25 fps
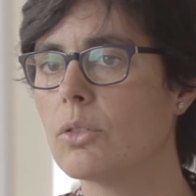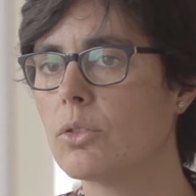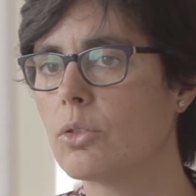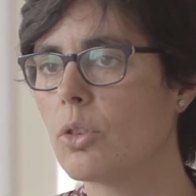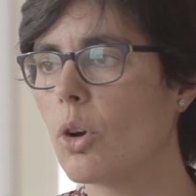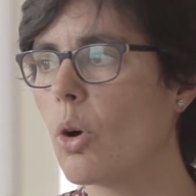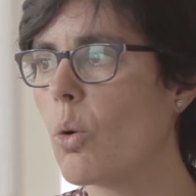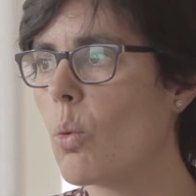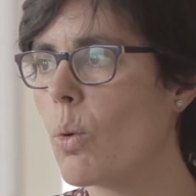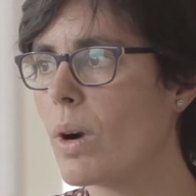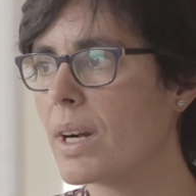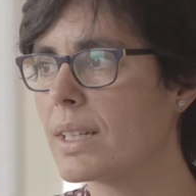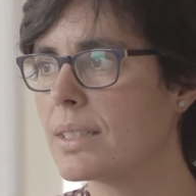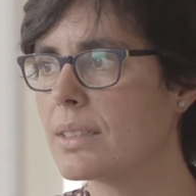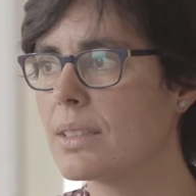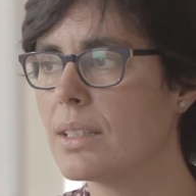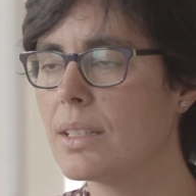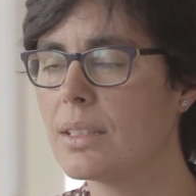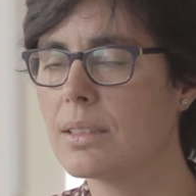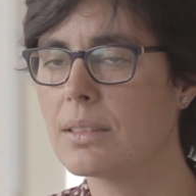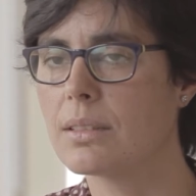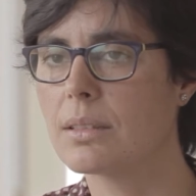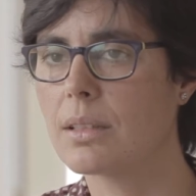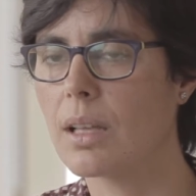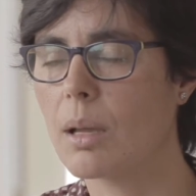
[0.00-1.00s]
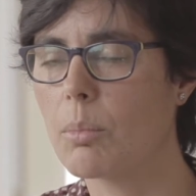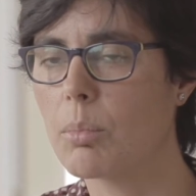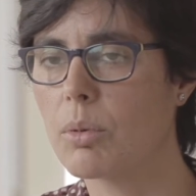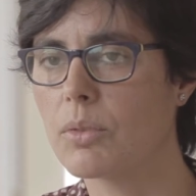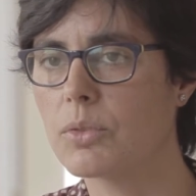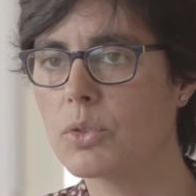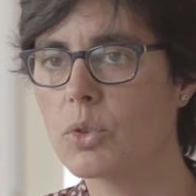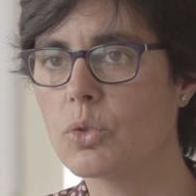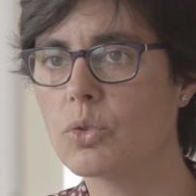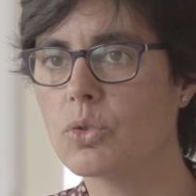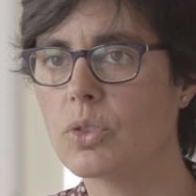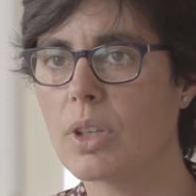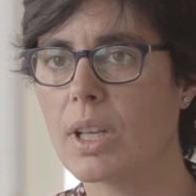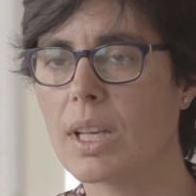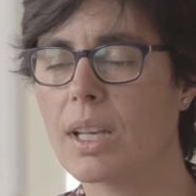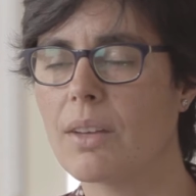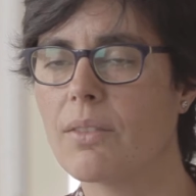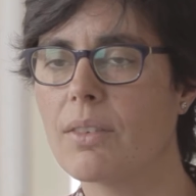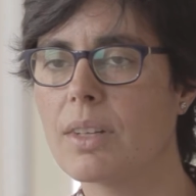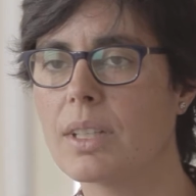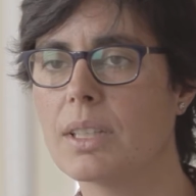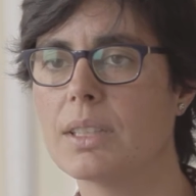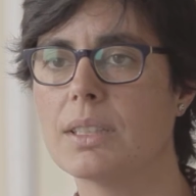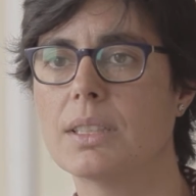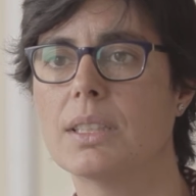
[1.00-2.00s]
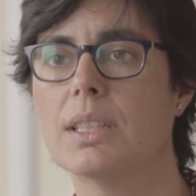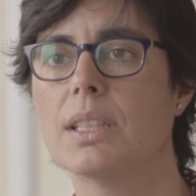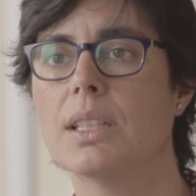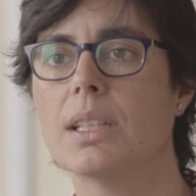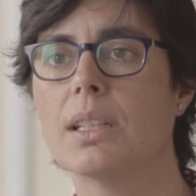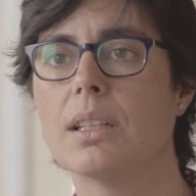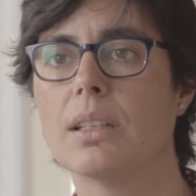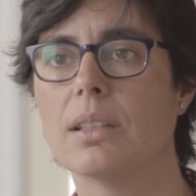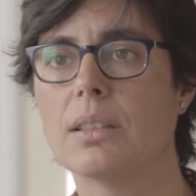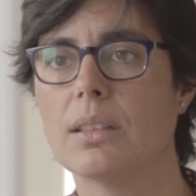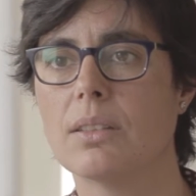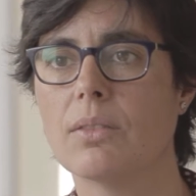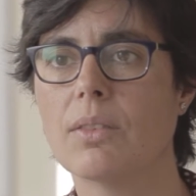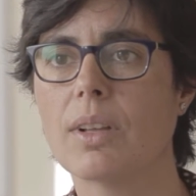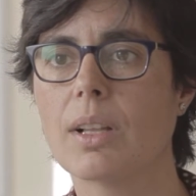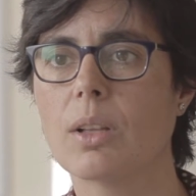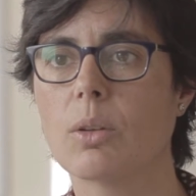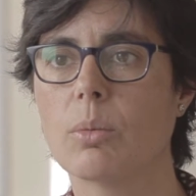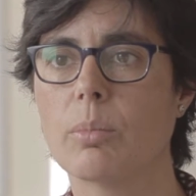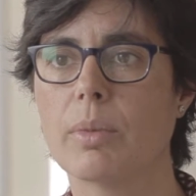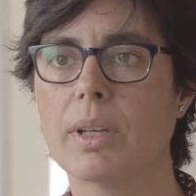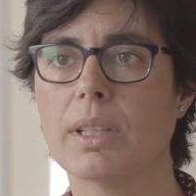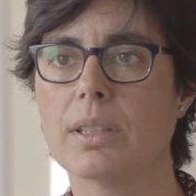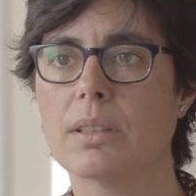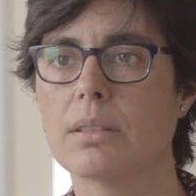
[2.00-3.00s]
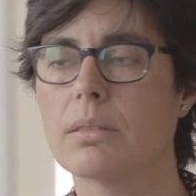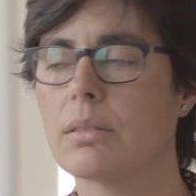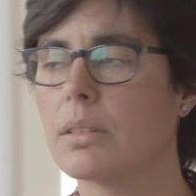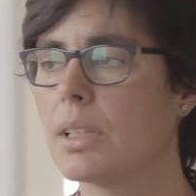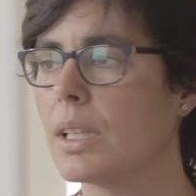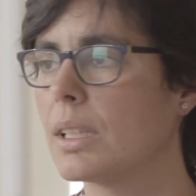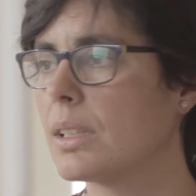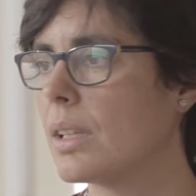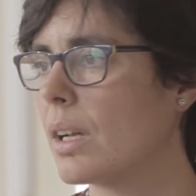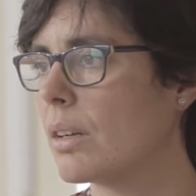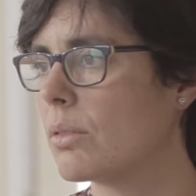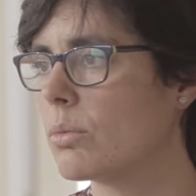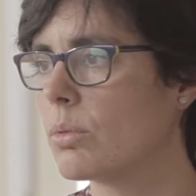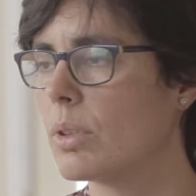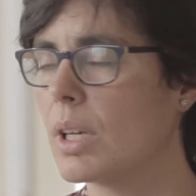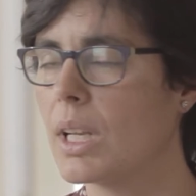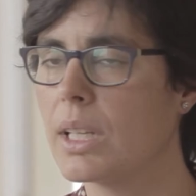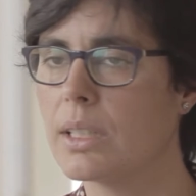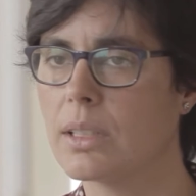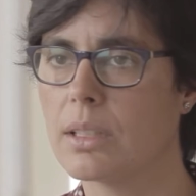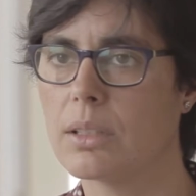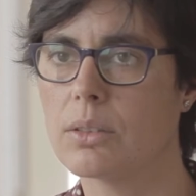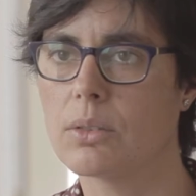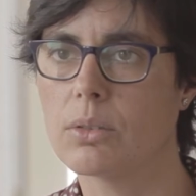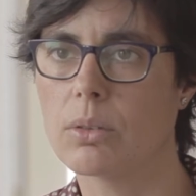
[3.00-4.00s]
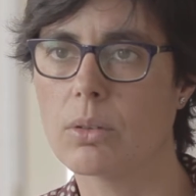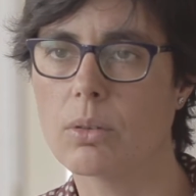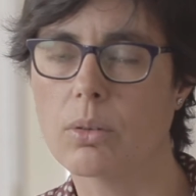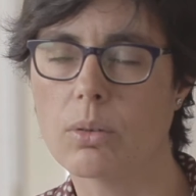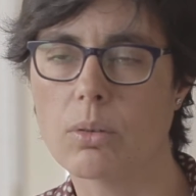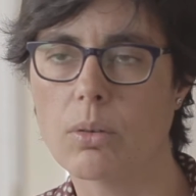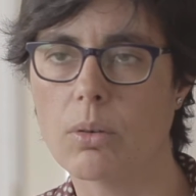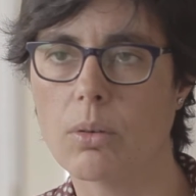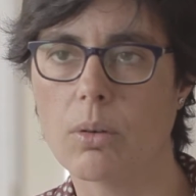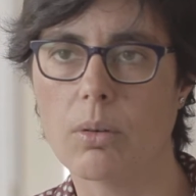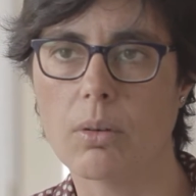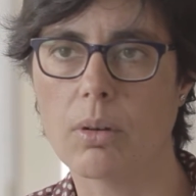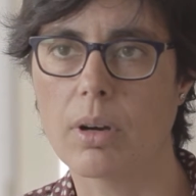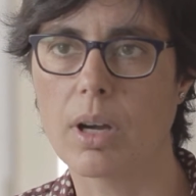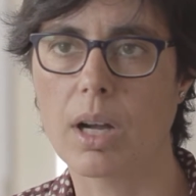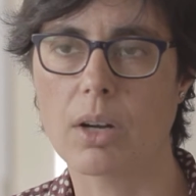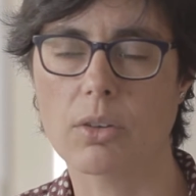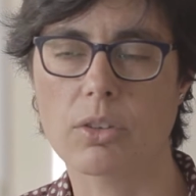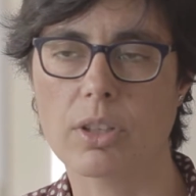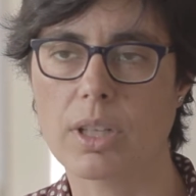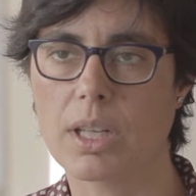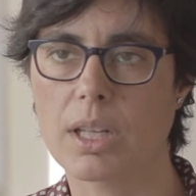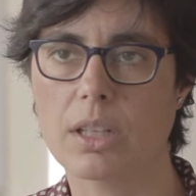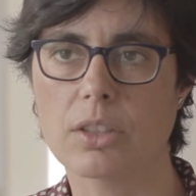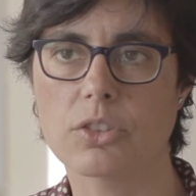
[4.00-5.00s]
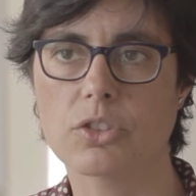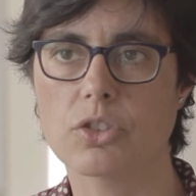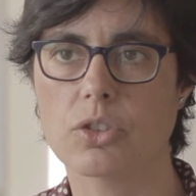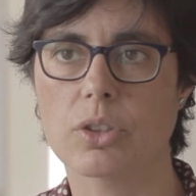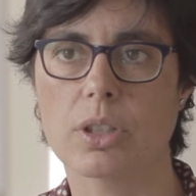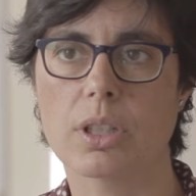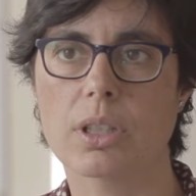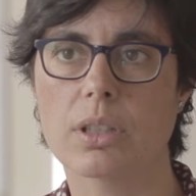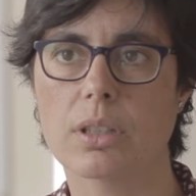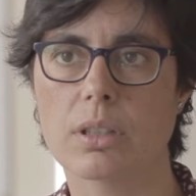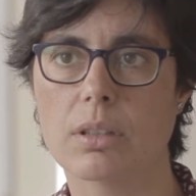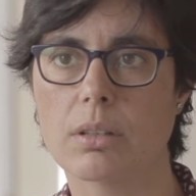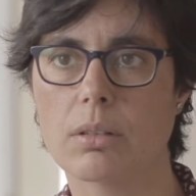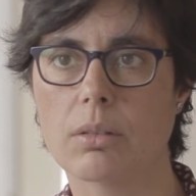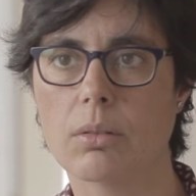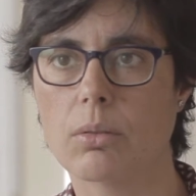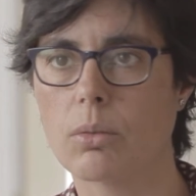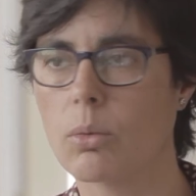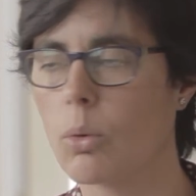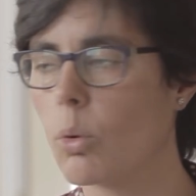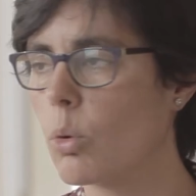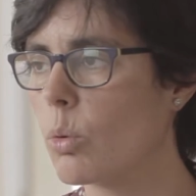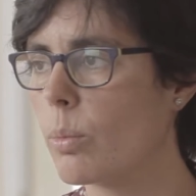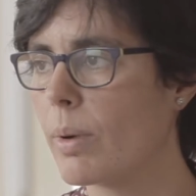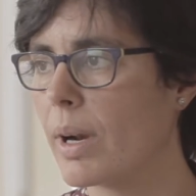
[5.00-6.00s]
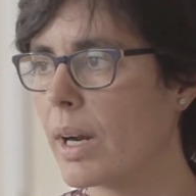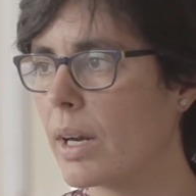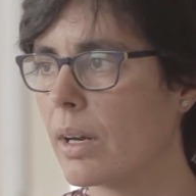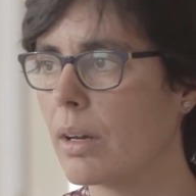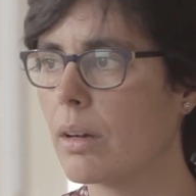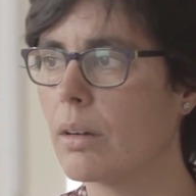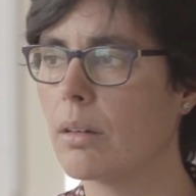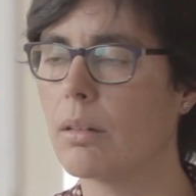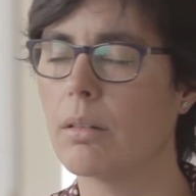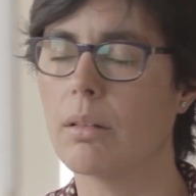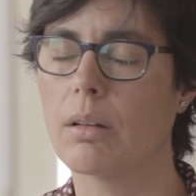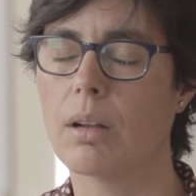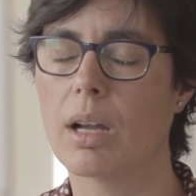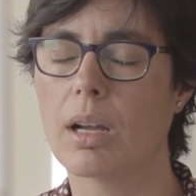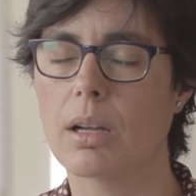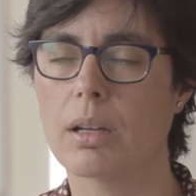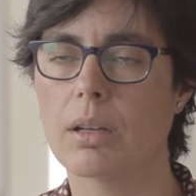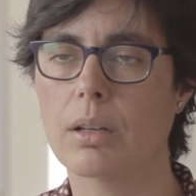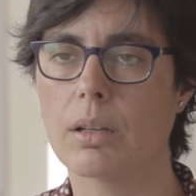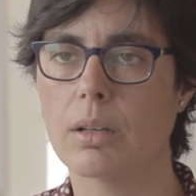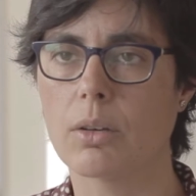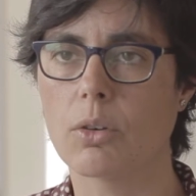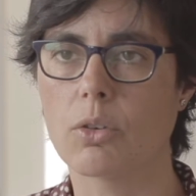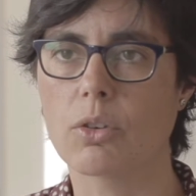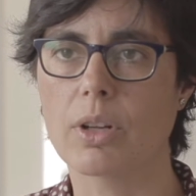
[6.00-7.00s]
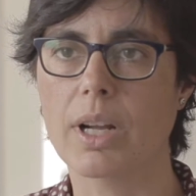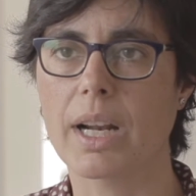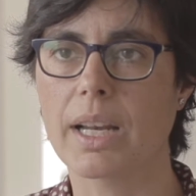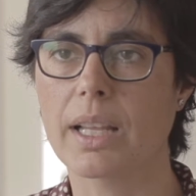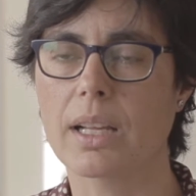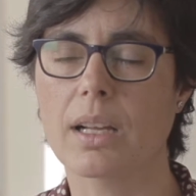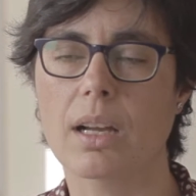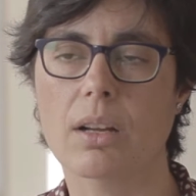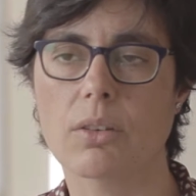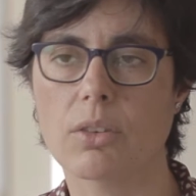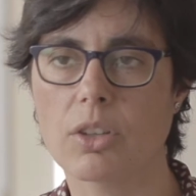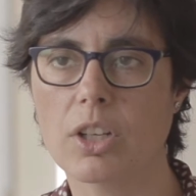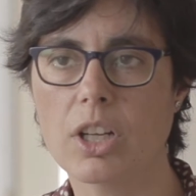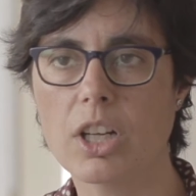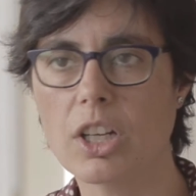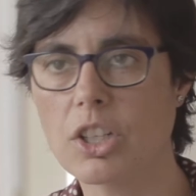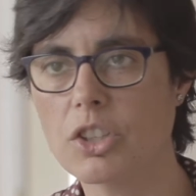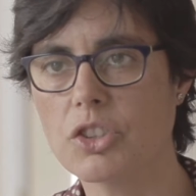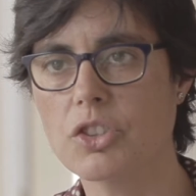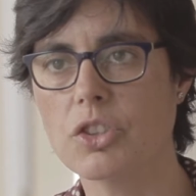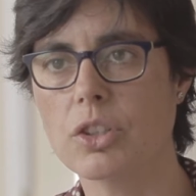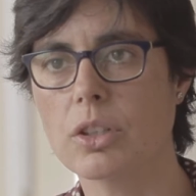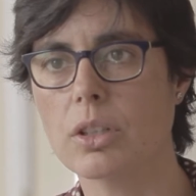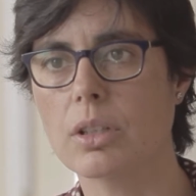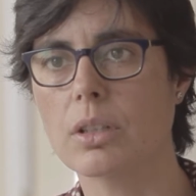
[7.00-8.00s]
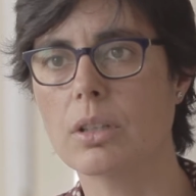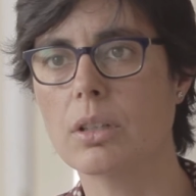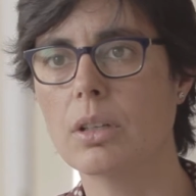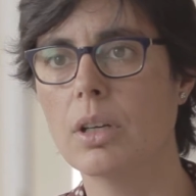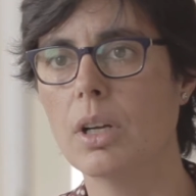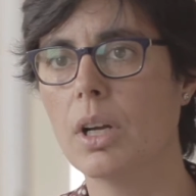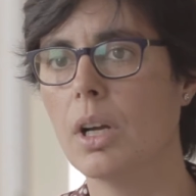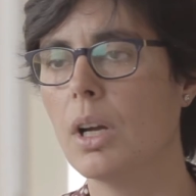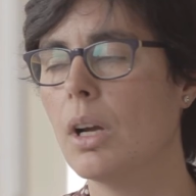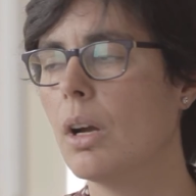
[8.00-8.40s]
towards this type of sustainability development that are related to agriculture or urban organic agriculture,